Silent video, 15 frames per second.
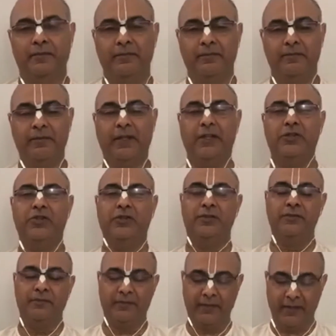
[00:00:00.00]
nature.
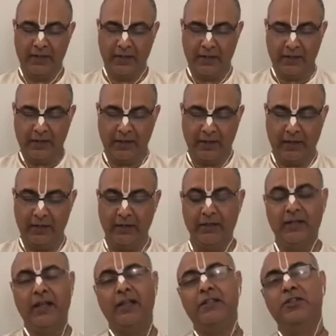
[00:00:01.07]
And it
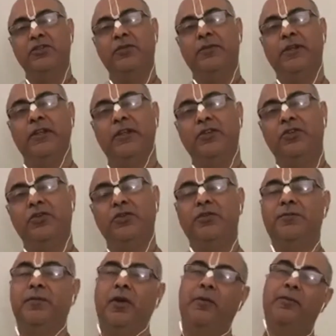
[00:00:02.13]
has to be used
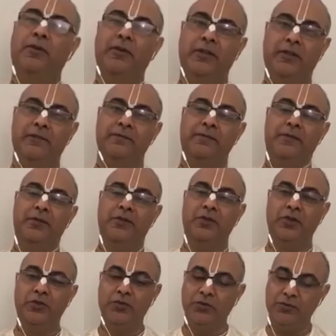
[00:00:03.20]
properly. So the
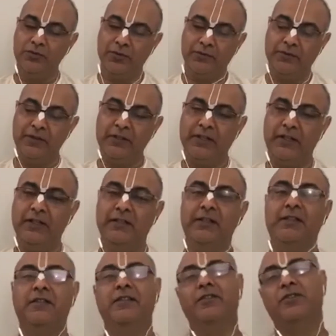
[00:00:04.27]
use of
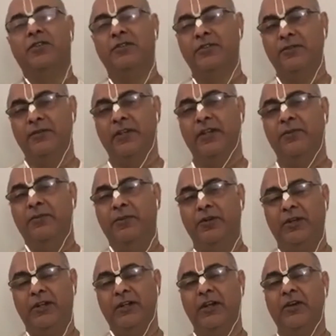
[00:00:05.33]
intelligence is also very
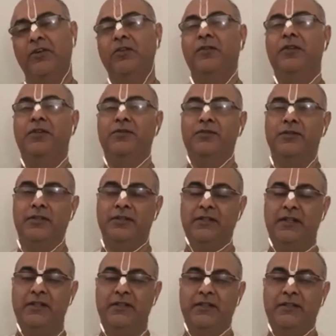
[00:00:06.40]
important. How do we use
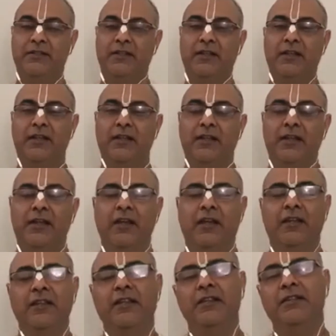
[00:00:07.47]
intelligence? And
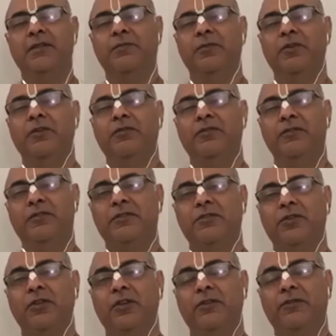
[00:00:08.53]
there is a beautiful story
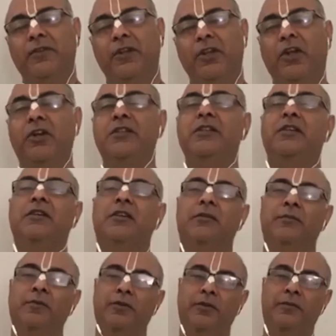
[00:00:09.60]
of a logical bull.